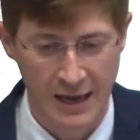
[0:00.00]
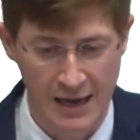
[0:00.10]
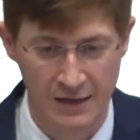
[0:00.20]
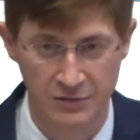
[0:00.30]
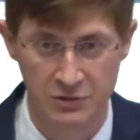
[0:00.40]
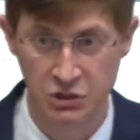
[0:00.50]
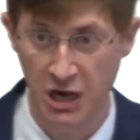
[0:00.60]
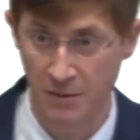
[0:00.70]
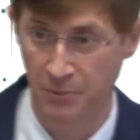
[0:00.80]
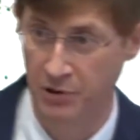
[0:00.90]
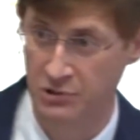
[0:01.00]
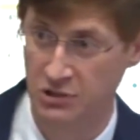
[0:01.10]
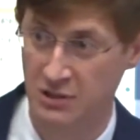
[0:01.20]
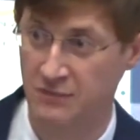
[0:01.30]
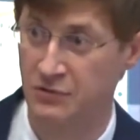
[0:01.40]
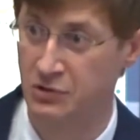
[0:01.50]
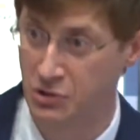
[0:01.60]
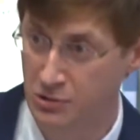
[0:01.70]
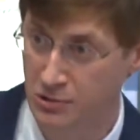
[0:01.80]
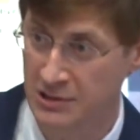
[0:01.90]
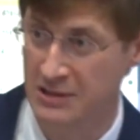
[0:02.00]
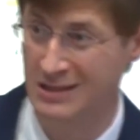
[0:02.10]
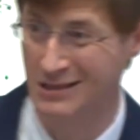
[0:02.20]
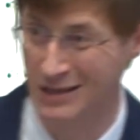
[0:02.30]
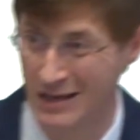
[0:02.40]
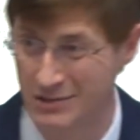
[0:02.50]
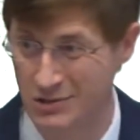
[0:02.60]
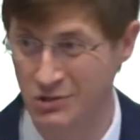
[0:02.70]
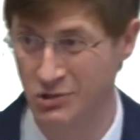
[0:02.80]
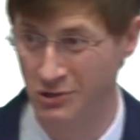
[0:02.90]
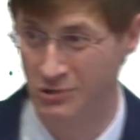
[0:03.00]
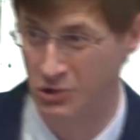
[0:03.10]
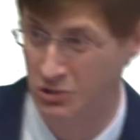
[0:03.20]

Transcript: And the chairperson of the newly elected search